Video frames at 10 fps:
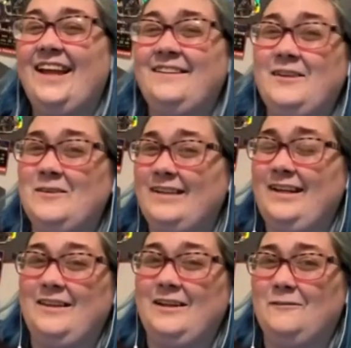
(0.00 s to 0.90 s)
Not that there's yeah,
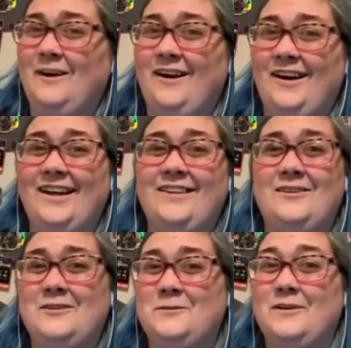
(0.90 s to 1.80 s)
anything wrong;
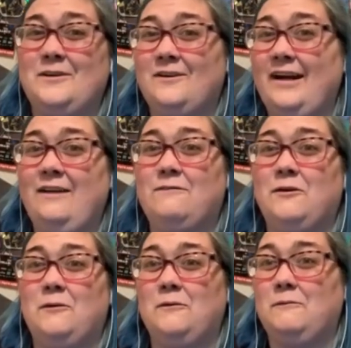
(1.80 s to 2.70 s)
those were great
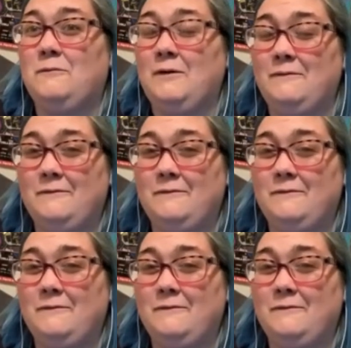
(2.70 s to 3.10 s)
for what,